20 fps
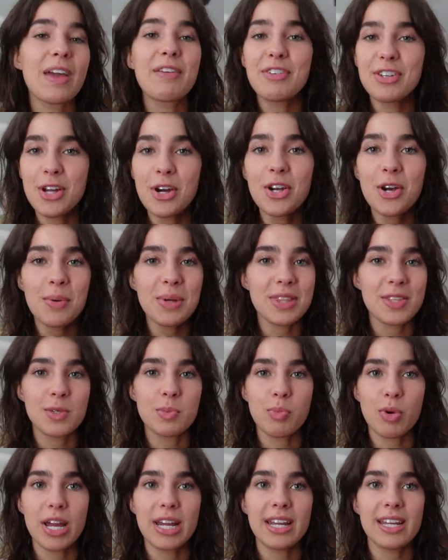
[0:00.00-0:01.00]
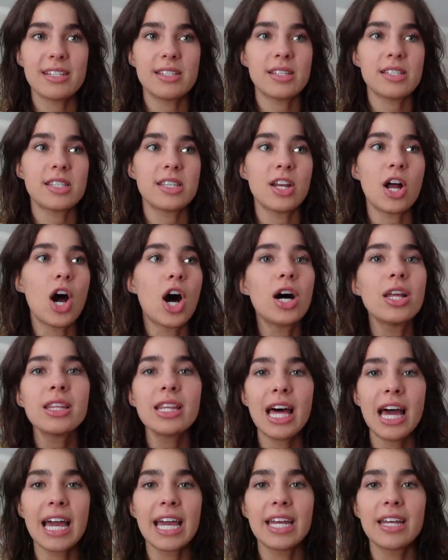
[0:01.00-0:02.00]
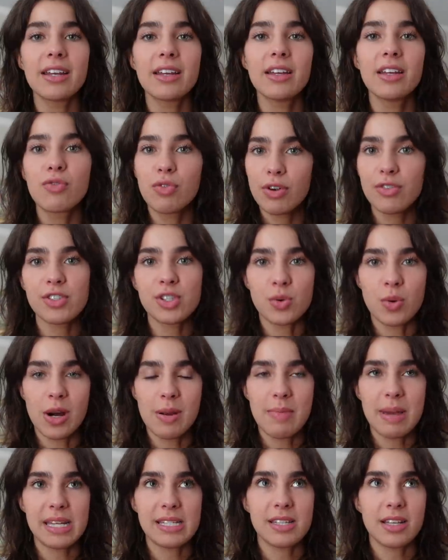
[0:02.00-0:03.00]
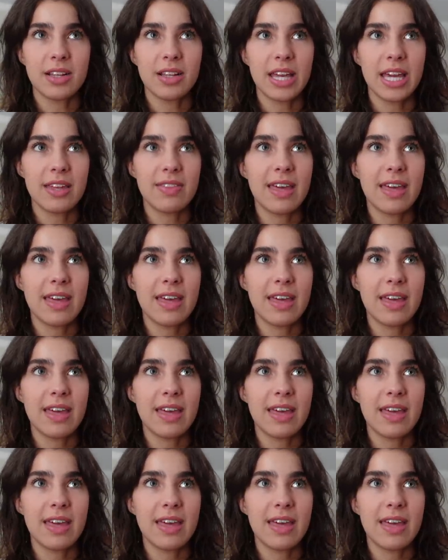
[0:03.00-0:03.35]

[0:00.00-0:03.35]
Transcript: If you don't know what this brand is, it's an online thrift store basically.